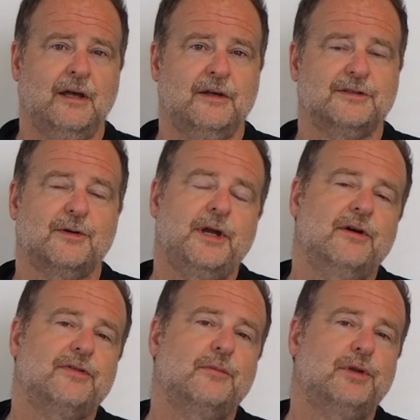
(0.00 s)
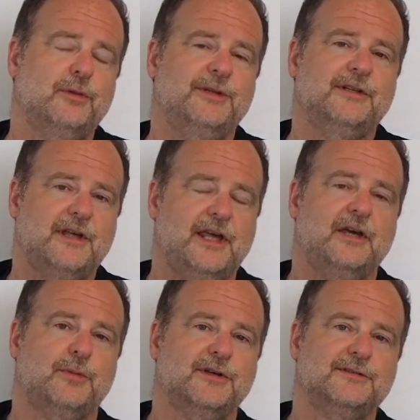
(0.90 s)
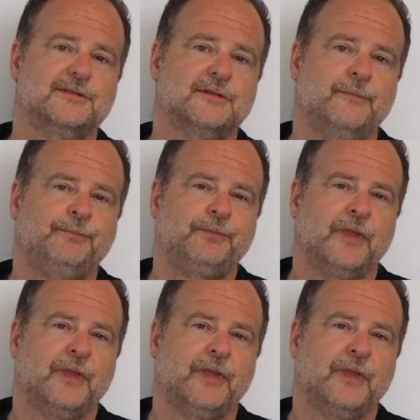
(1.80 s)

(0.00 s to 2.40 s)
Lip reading: So here at the Bloomington campus,